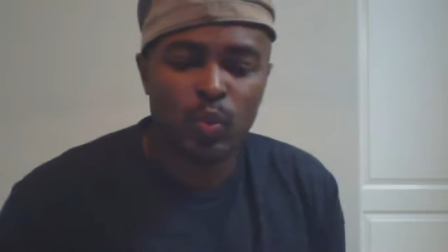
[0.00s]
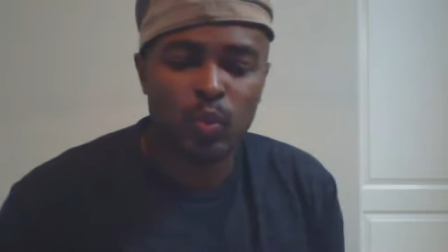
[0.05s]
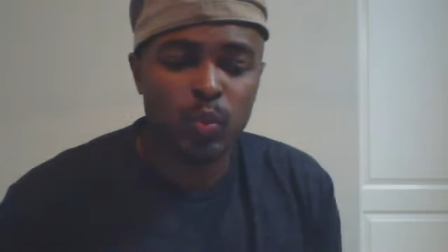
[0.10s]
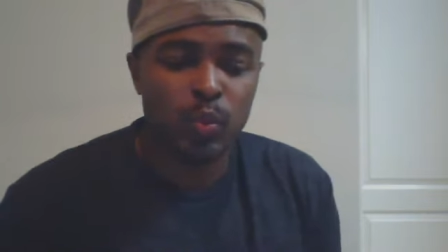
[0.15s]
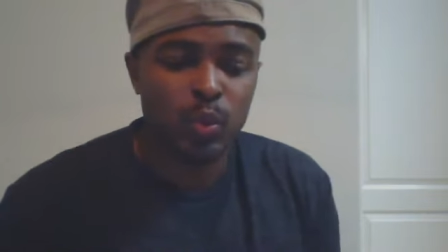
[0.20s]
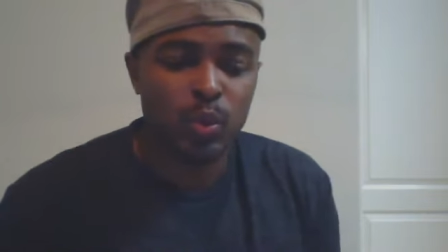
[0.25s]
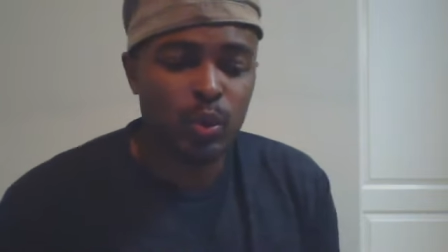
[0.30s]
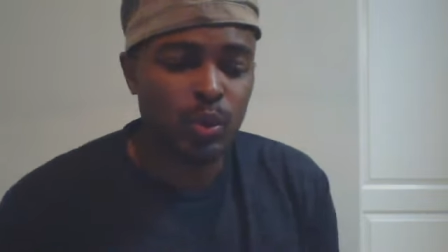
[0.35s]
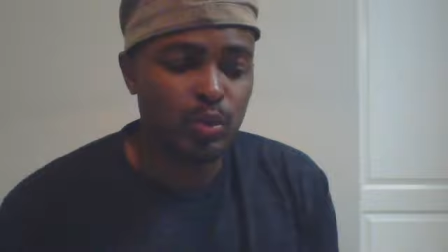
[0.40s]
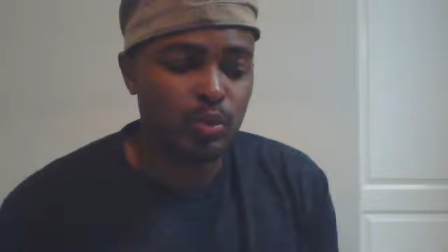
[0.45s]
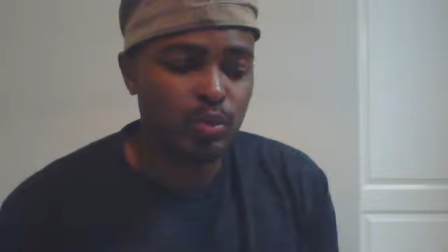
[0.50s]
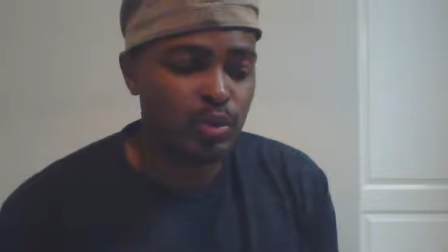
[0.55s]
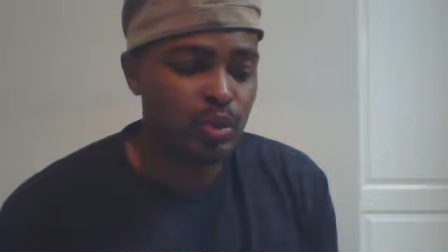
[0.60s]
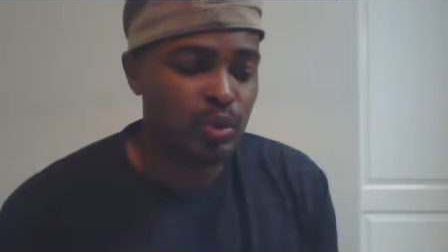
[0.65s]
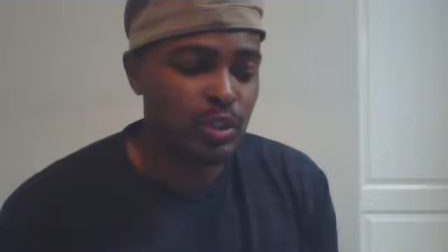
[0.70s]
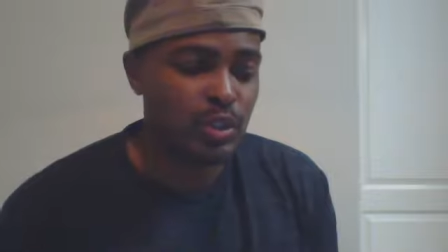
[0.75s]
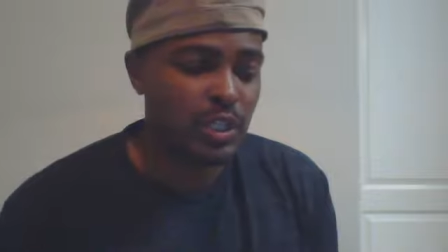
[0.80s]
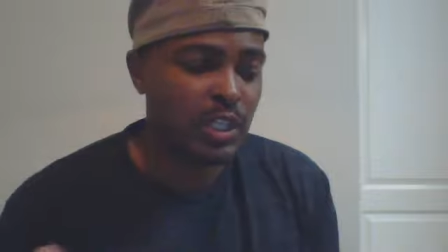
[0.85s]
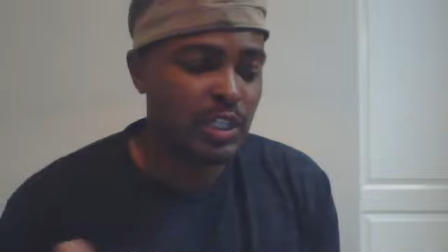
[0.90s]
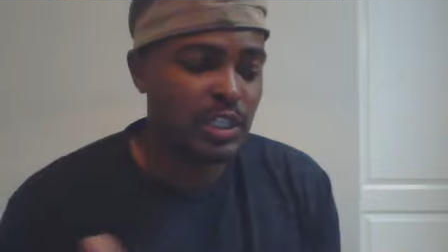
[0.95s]
we're
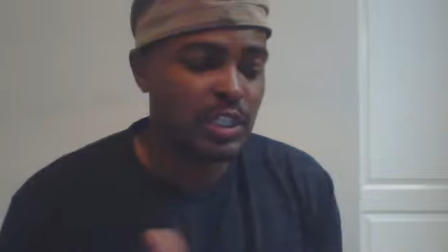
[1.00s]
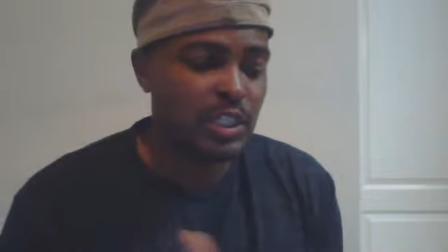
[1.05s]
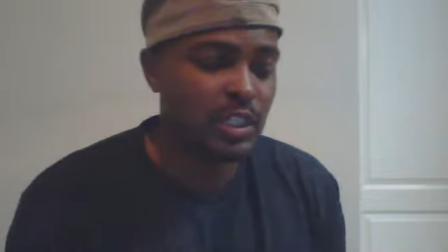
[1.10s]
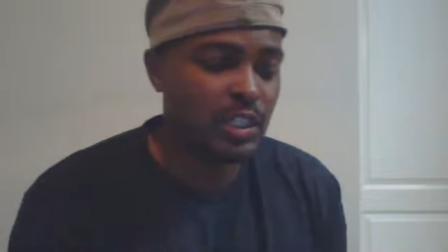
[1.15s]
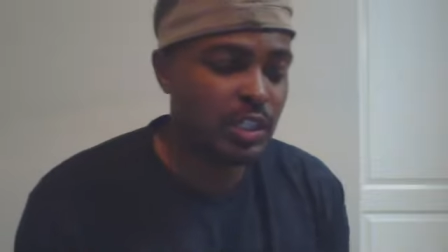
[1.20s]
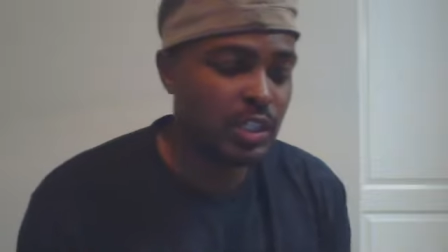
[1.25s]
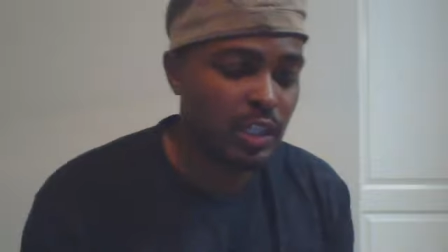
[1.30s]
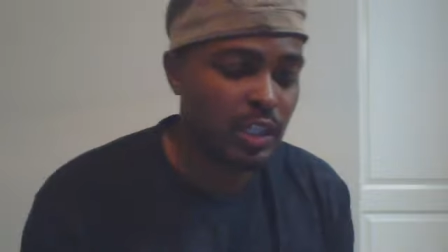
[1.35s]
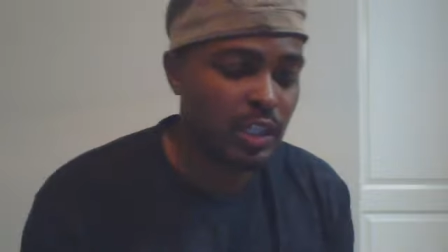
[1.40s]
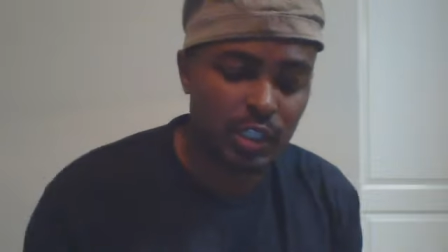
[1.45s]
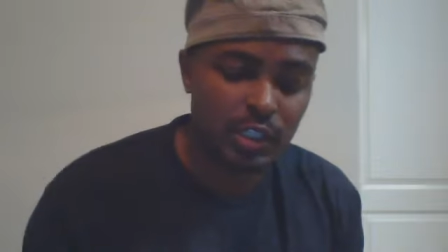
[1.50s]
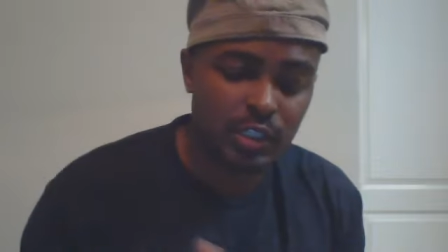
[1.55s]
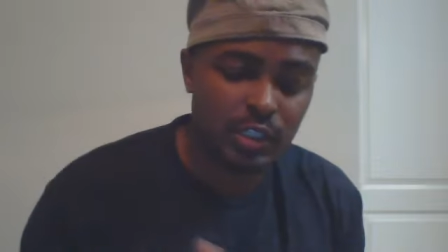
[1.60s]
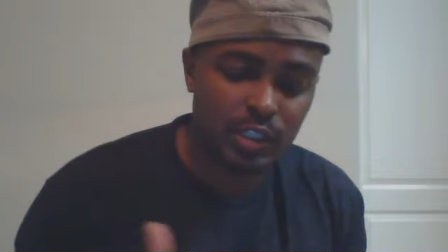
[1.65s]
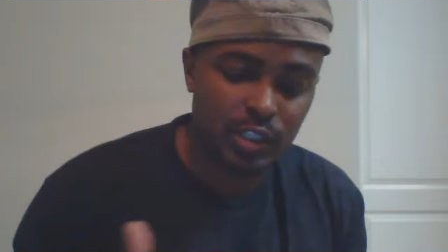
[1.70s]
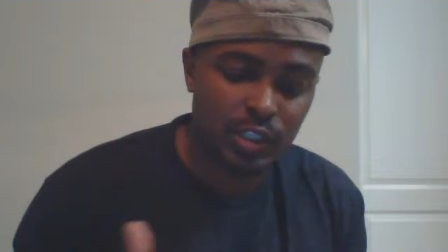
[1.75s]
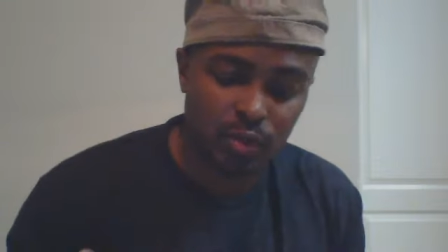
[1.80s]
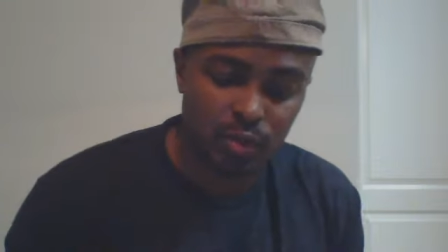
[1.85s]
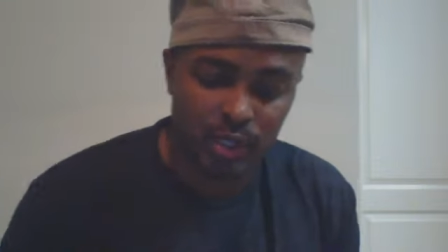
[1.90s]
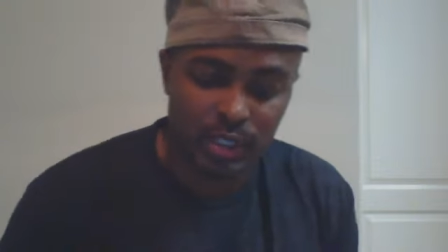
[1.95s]
teaching the younger
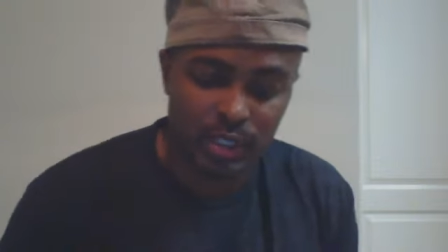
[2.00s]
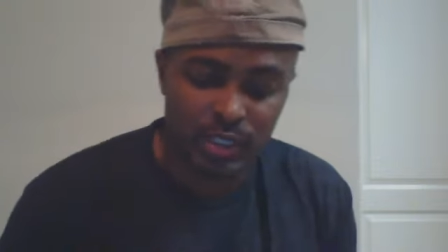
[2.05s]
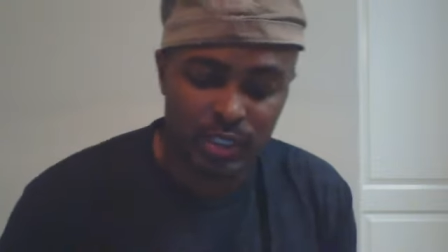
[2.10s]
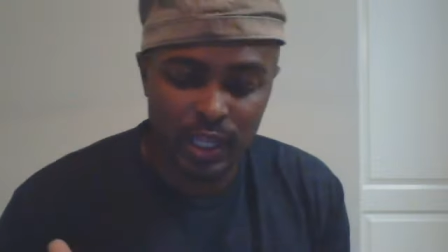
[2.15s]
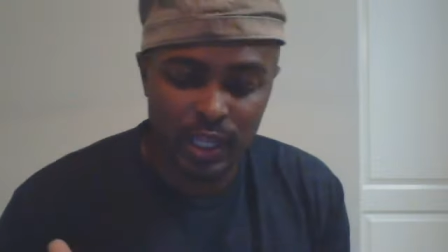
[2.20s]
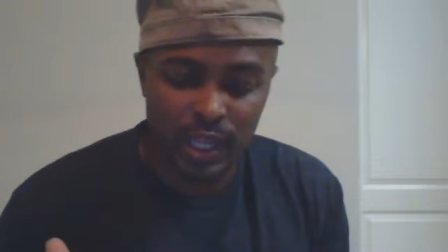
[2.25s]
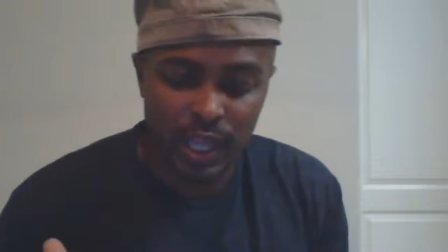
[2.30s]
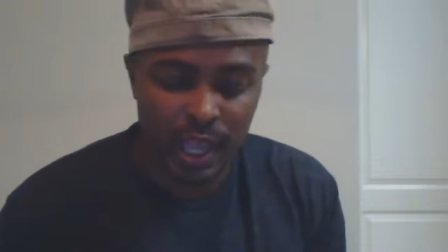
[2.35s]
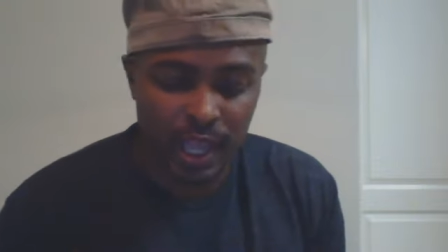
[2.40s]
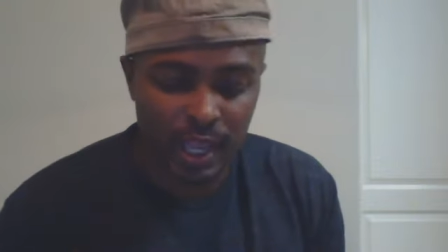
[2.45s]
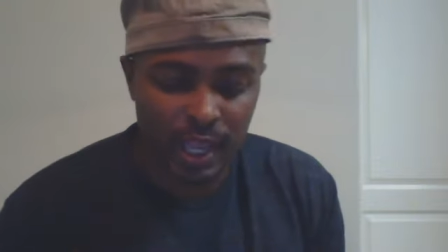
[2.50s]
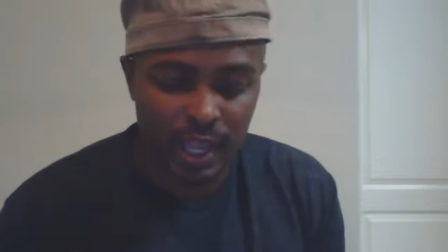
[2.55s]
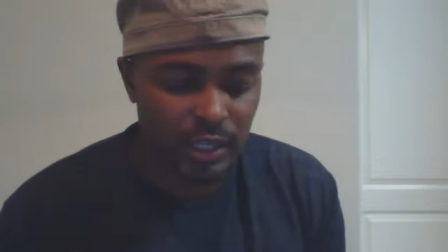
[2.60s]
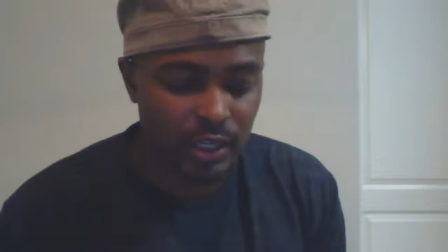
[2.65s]
generation how